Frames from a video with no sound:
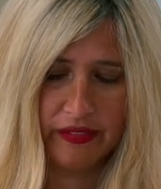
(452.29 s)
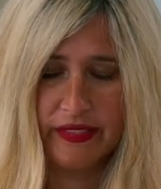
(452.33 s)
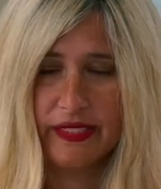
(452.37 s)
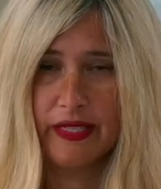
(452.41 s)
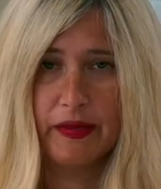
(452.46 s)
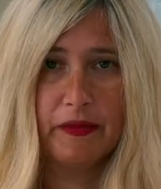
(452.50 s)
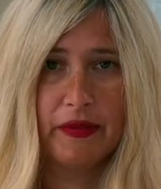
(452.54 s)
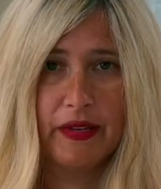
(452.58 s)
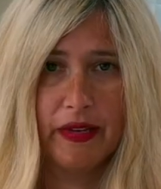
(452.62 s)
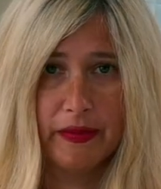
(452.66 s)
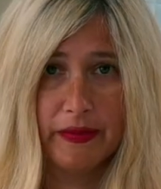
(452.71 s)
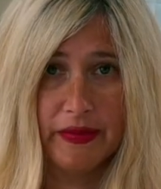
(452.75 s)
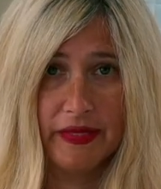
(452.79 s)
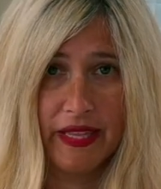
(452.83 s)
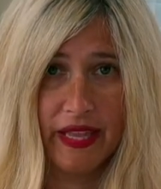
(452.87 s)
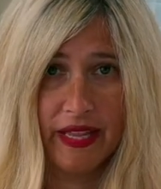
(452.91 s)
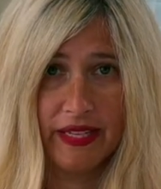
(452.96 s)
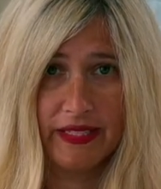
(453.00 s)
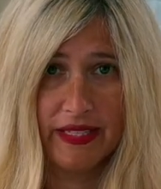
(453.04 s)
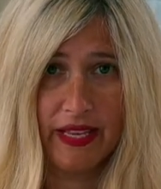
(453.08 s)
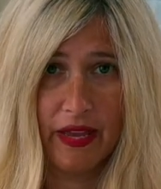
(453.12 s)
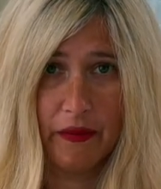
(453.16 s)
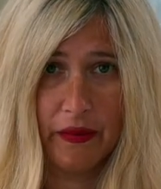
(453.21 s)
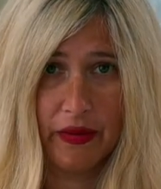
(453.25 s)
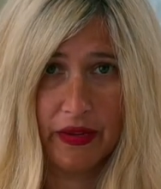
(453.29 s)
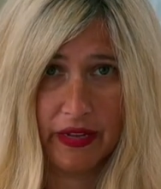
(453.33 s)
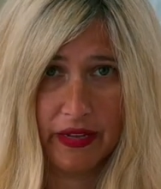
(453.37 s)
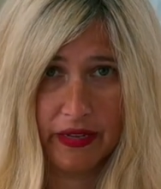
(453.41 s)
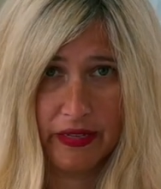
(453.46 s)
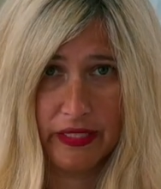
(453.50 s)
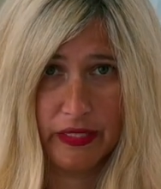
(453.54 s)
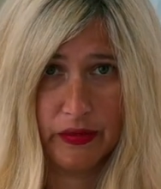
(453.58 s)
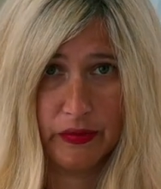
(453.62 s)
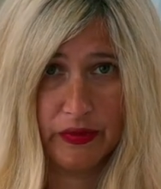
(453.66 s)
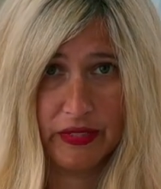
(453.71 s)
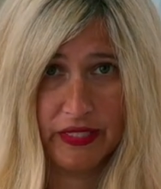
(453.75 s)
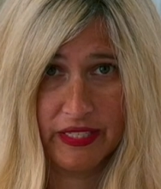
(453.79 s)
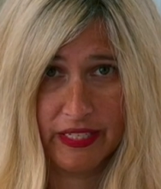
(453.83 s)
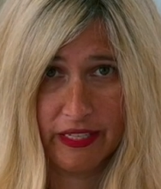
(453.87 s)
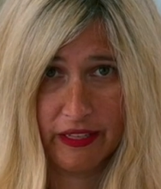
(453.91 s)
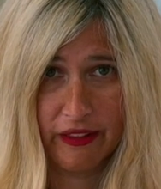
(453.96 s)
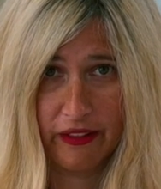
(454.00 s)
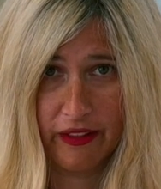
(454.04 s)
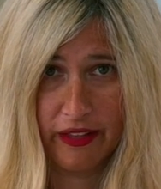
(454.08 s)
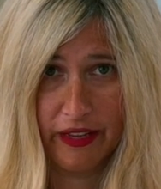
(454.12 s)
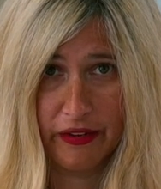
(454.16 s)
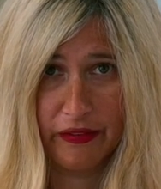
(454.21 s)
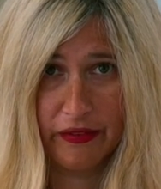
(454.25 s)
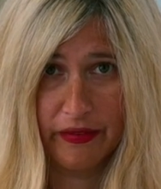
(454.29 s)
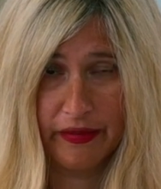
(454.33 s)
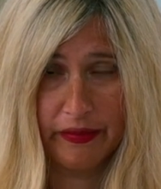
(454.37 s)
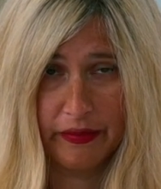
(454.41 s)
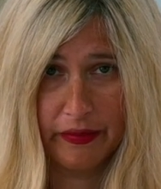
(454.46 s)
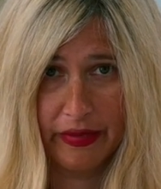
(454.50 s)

Sometimes that's how it goes with decluttering.